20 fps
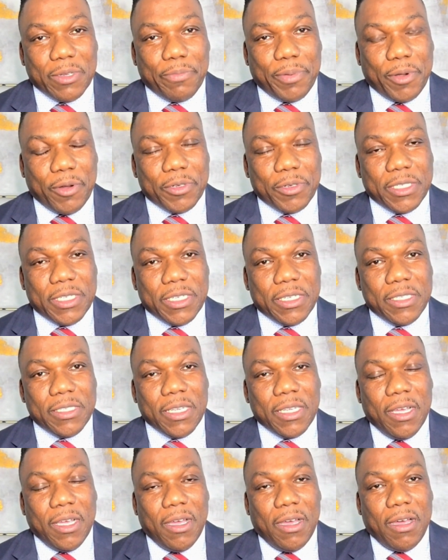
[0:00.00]
approaches,
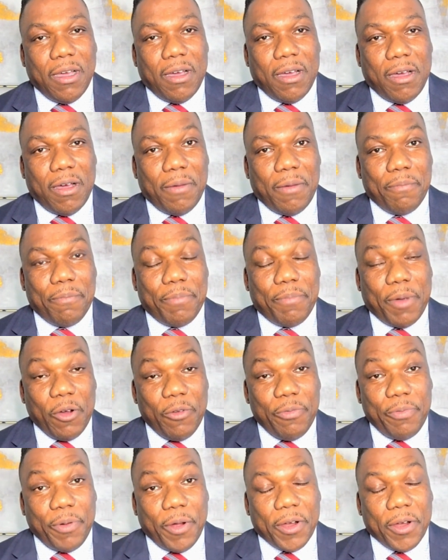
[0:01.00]

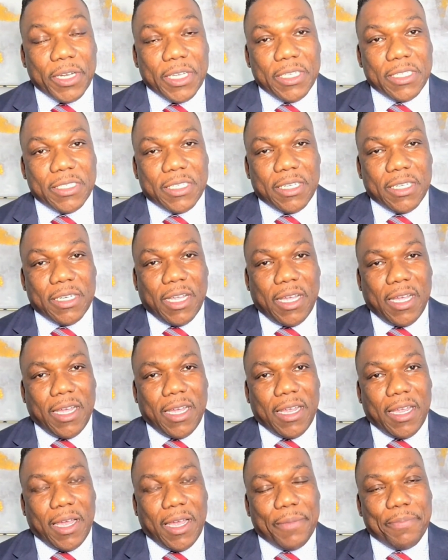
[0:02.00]
both parties, and
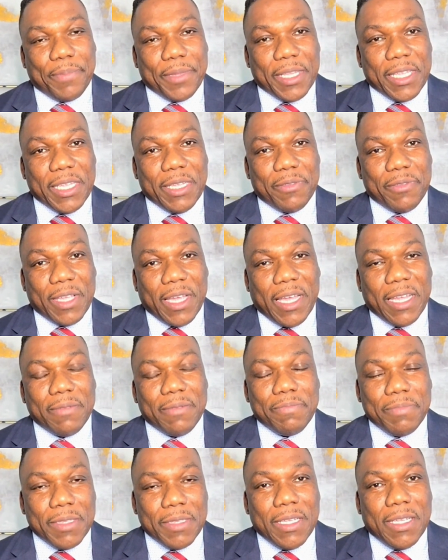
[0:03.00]
I believe that
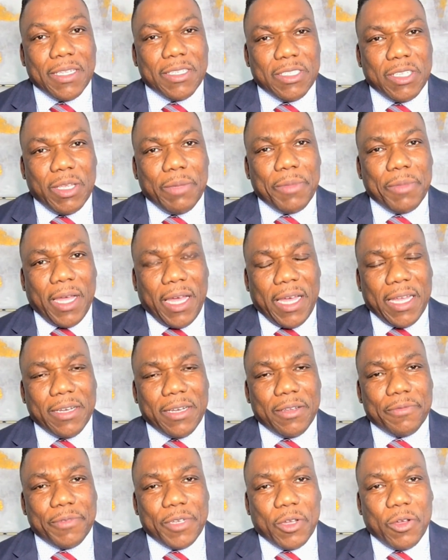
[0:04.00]
some kind
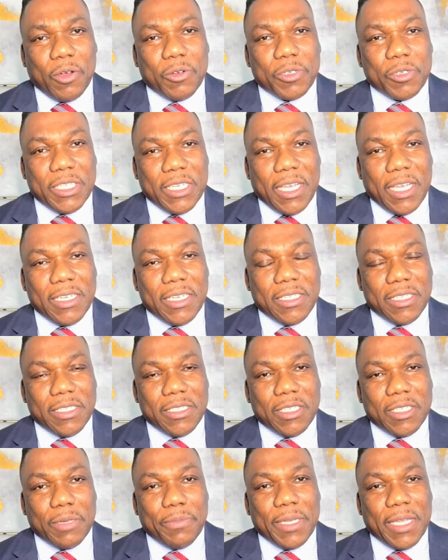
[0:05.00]
of negotiation
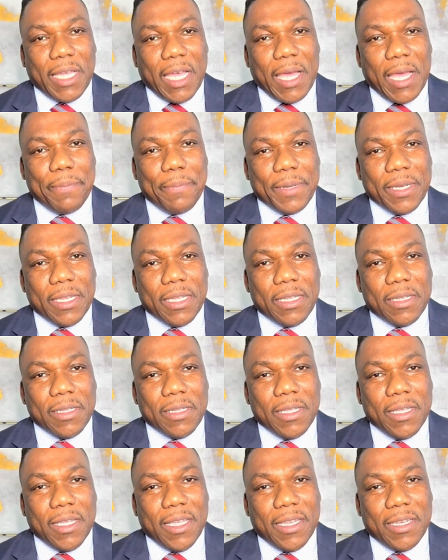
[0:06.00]
should be happening
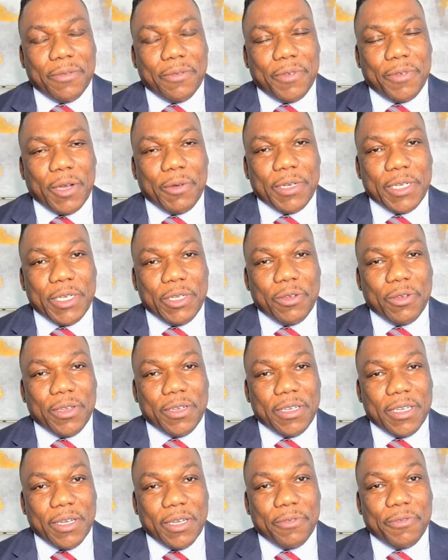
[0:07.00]
in the very
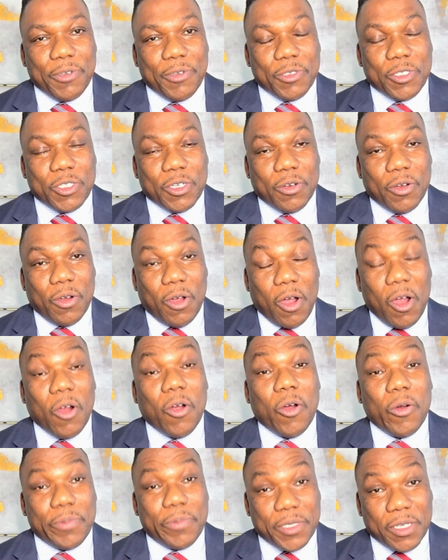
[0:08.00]
near future. Our
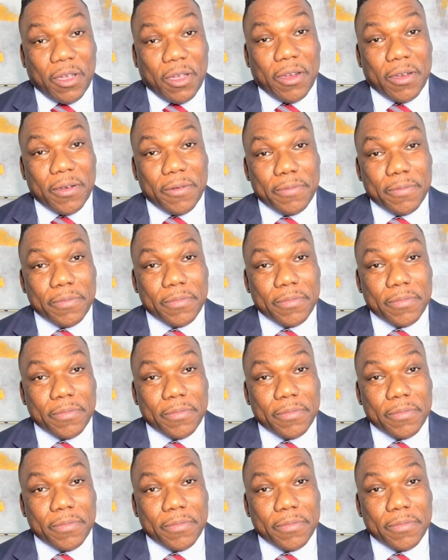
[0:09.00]
hopes are.